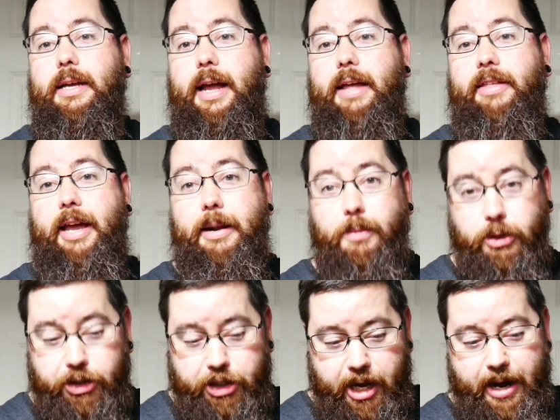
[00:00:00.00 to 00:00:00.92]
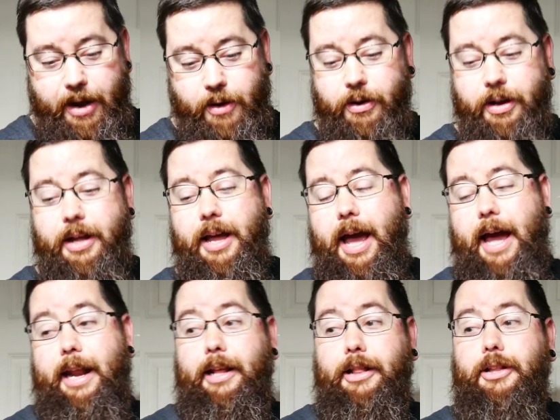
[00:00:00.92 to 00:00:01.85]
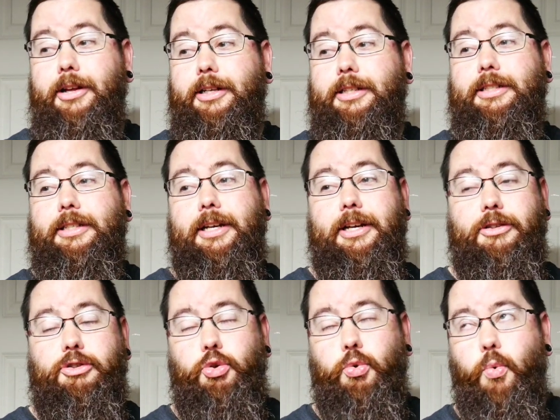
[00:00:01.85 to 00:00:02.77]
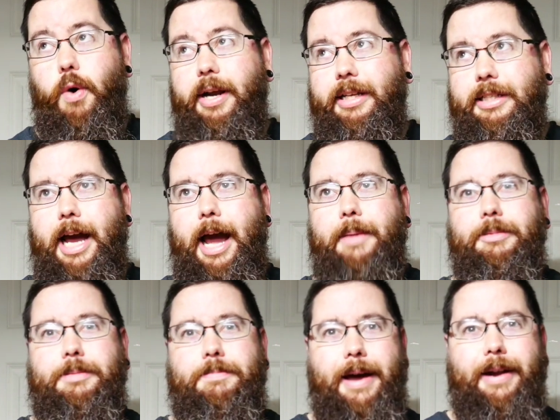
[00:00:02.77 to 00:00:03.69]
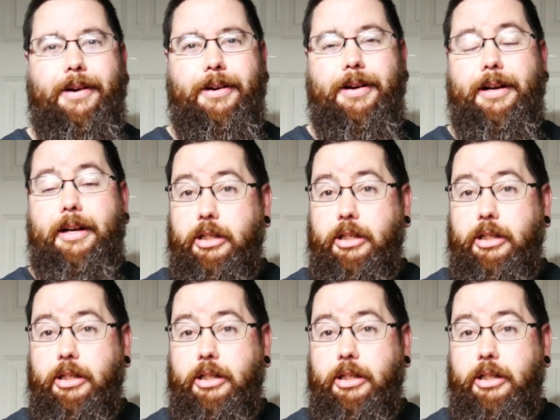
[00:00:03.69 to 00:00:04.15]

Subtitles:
and the animal shed out, and it looks 20 times better,